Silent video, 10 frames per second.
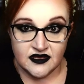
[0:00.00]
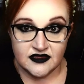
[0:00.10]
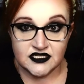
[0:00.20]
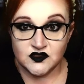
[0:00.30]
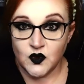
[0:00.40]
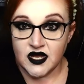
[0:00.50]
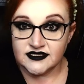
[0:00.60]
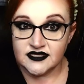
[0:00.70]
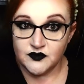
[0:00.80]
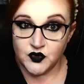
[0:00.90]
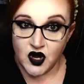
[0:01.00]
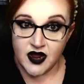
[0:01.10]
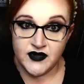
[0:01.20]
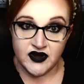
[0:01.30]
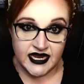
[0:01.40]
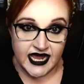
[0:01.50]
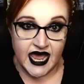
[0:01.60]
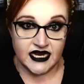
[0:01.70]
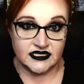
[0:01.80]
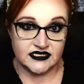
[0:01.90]
This was the primary
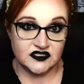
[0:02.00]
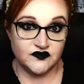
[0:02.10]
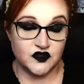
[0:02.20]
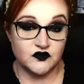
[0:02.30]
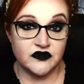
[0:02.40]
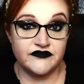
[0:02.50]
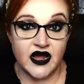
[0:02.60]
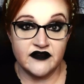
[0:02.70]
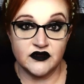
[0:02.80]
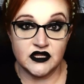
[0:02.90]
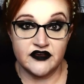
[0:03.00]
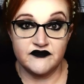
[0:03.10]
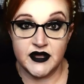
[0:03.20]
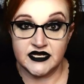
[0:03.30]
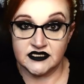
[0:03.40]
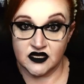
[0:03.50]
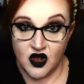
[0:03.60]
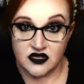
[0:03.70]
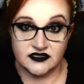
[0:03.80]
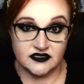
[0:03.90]
catalyst for the revival of
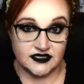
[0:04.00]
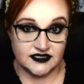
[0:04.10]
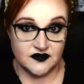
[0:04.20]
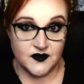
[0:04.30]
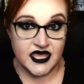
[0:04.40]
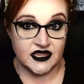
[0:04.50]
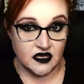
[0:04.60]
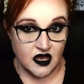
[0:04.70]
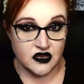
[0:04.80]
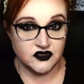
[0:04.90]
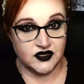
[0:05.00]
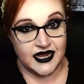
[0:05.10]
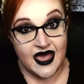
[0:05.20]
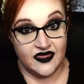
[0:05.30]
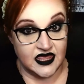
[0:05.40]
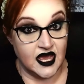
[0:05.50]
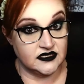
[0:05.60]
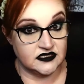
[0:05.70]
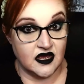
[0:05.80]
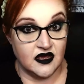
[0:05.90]
Pentecostalism in the country at
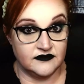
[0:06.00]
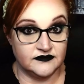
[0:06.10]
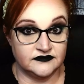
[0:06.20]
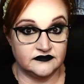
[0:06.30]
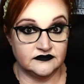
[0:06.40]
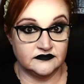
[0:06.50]
that time.